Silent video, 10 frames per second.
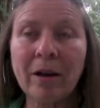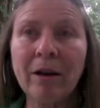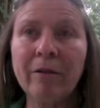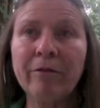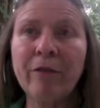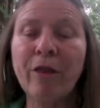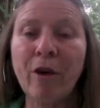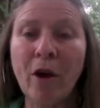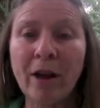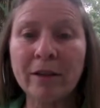of
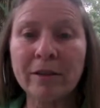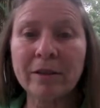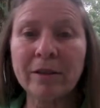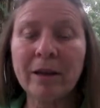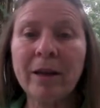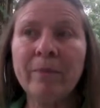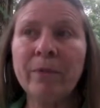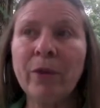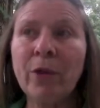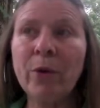thoughts,
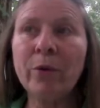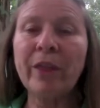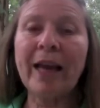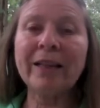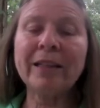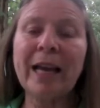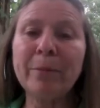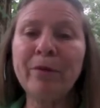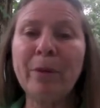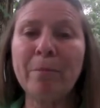that type
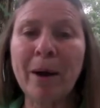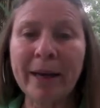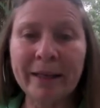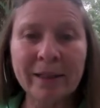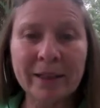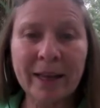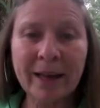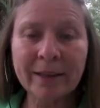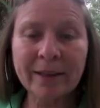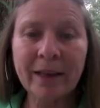of a
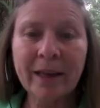mindset,